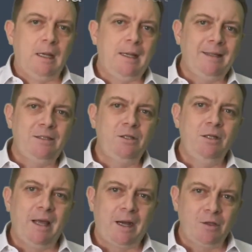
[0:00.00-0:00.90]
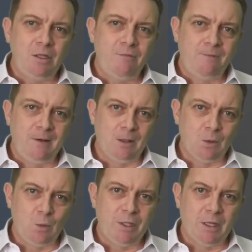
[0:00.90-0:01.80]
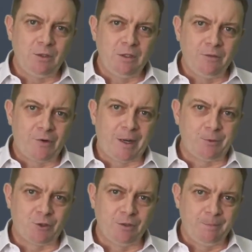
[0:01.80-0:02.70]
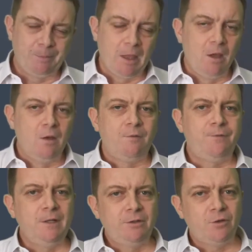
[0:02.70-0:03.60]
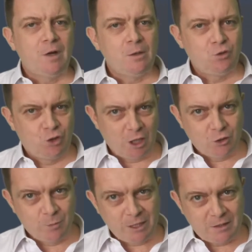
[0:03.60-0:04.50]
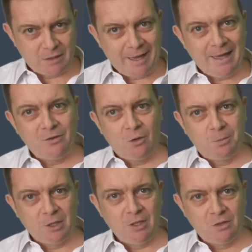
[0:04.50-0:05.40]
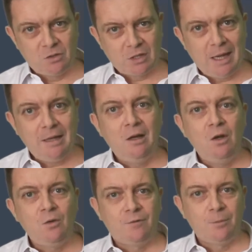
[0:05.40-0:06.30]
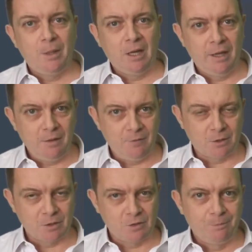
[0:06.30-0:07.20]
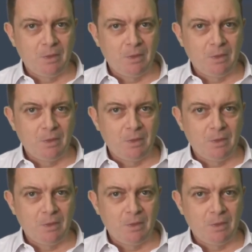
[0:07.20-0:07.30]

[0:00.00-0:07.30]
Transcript: Let the narrative flow without interruption, filter out judgments and opinions, and look for behaviors.